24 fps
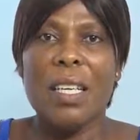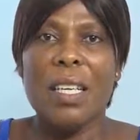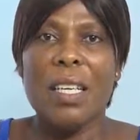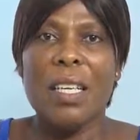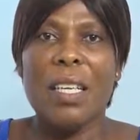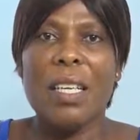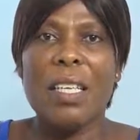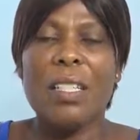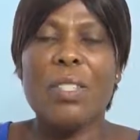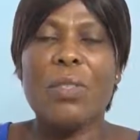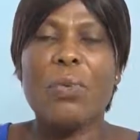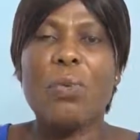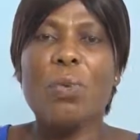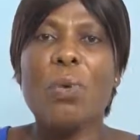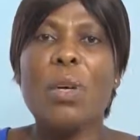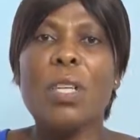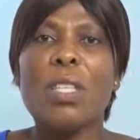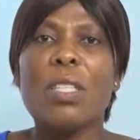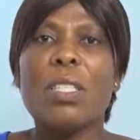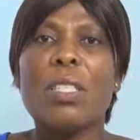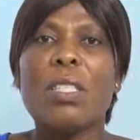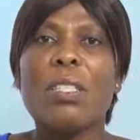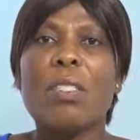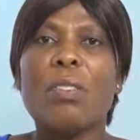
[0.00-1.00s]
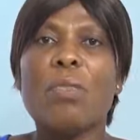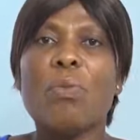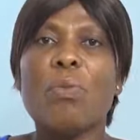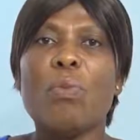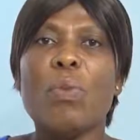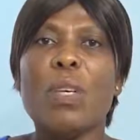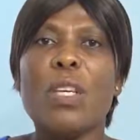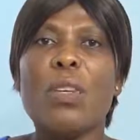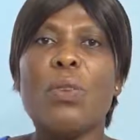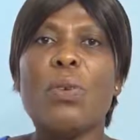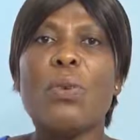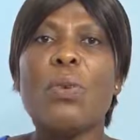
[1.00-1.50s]
is what
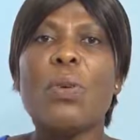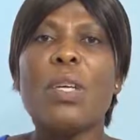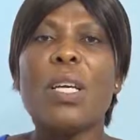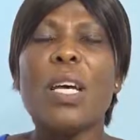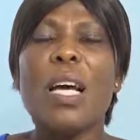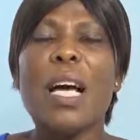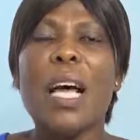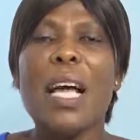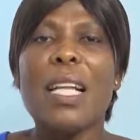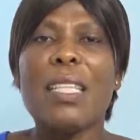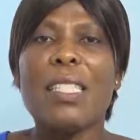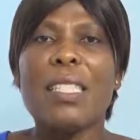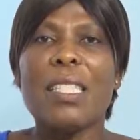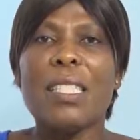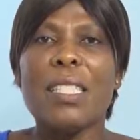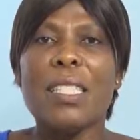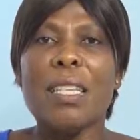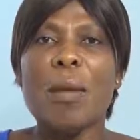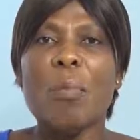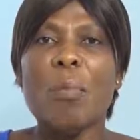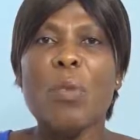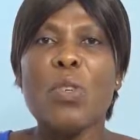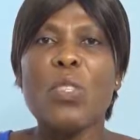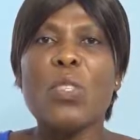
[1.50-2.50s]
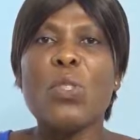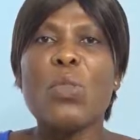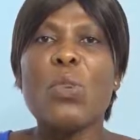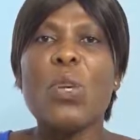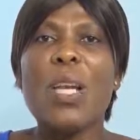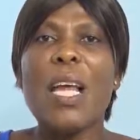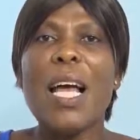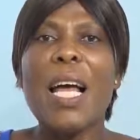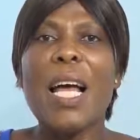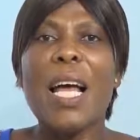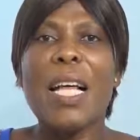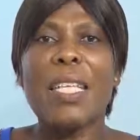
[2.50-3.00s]
we look at, the
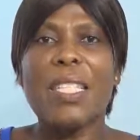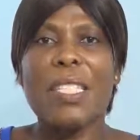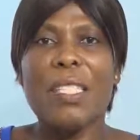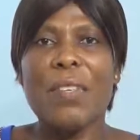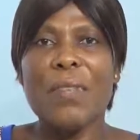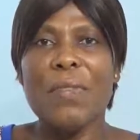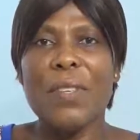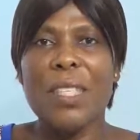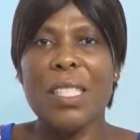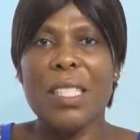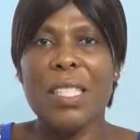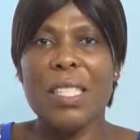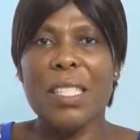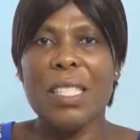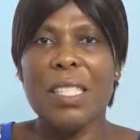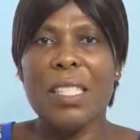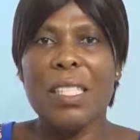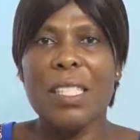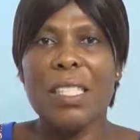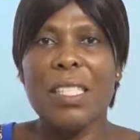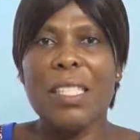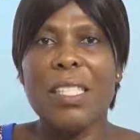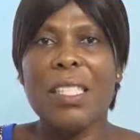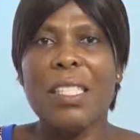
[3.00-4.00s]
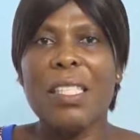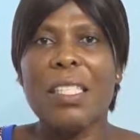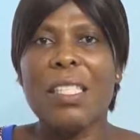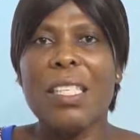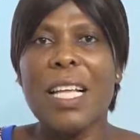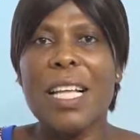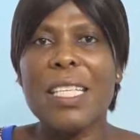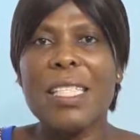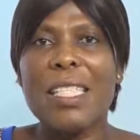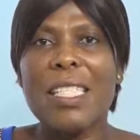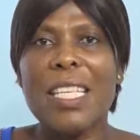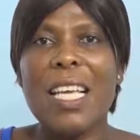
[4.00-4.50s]
muscular activity.
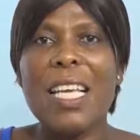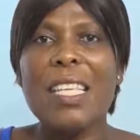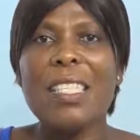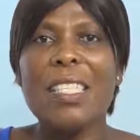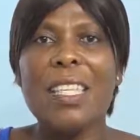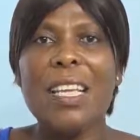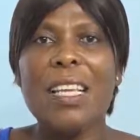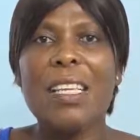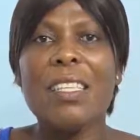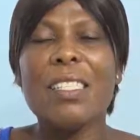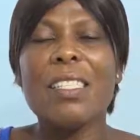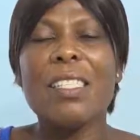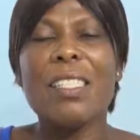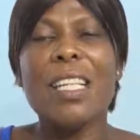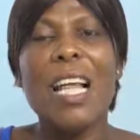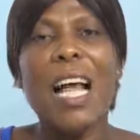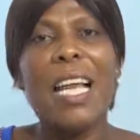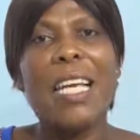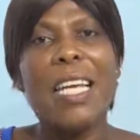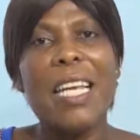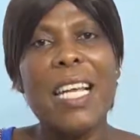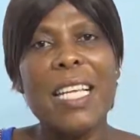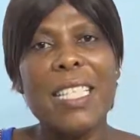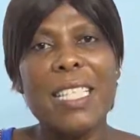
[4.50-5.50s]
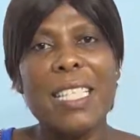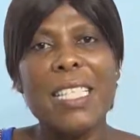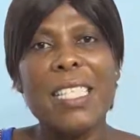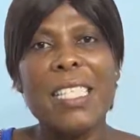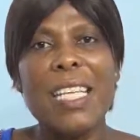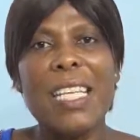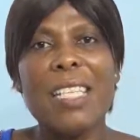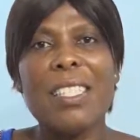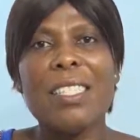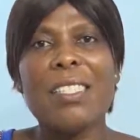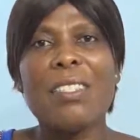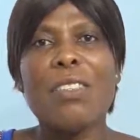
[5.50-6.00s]
That tells us the
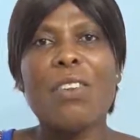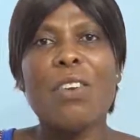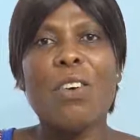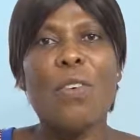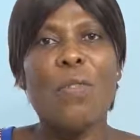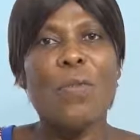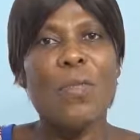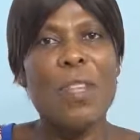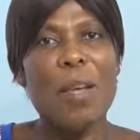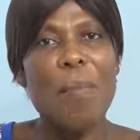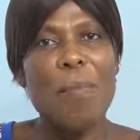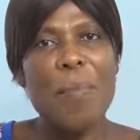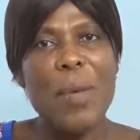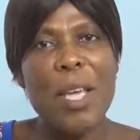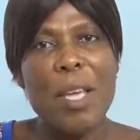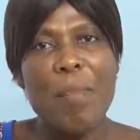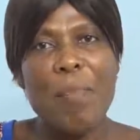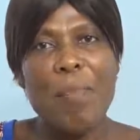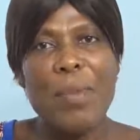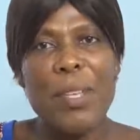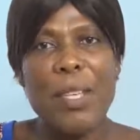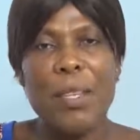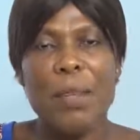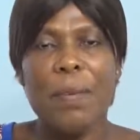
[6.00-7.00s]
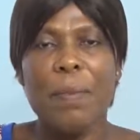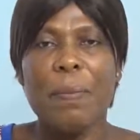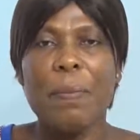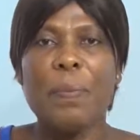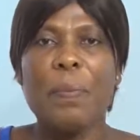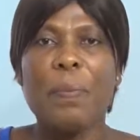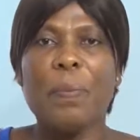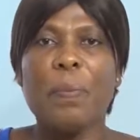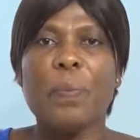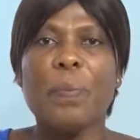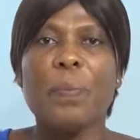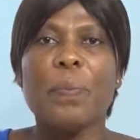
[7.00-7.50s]
alertness of the baby.
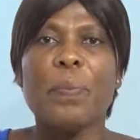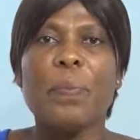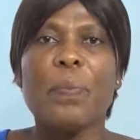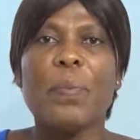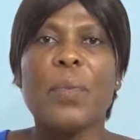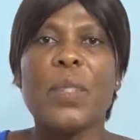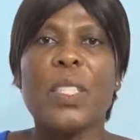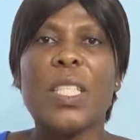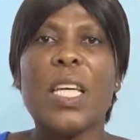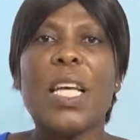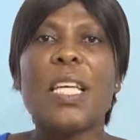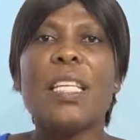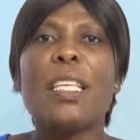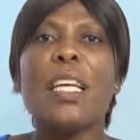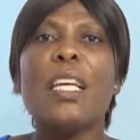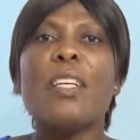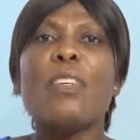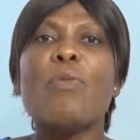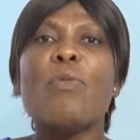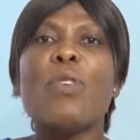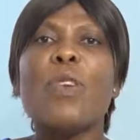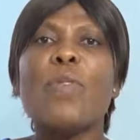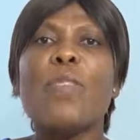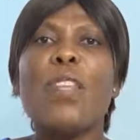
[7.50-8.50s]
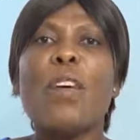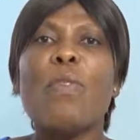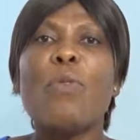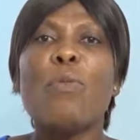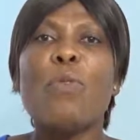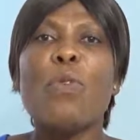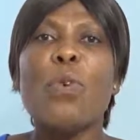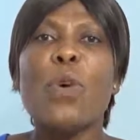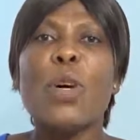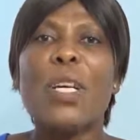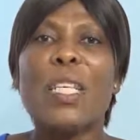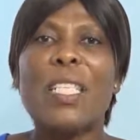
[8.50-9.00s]
And then with the
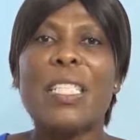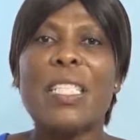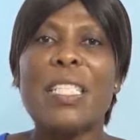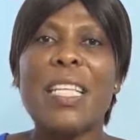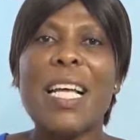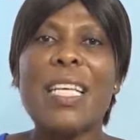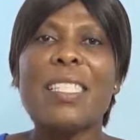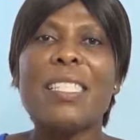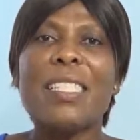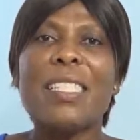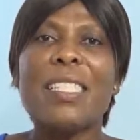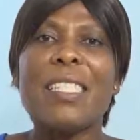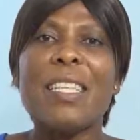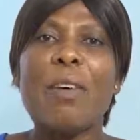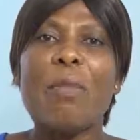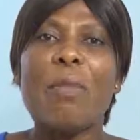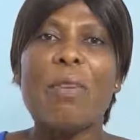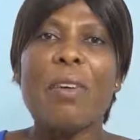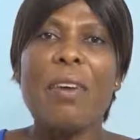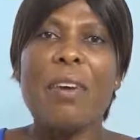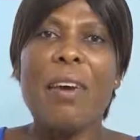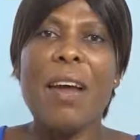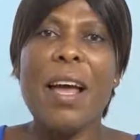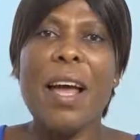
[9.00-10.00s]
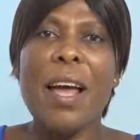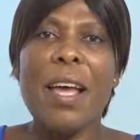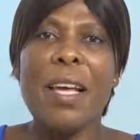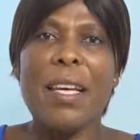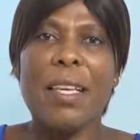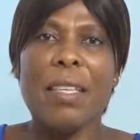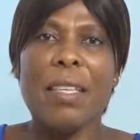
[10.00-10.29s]
voice, that is the cry.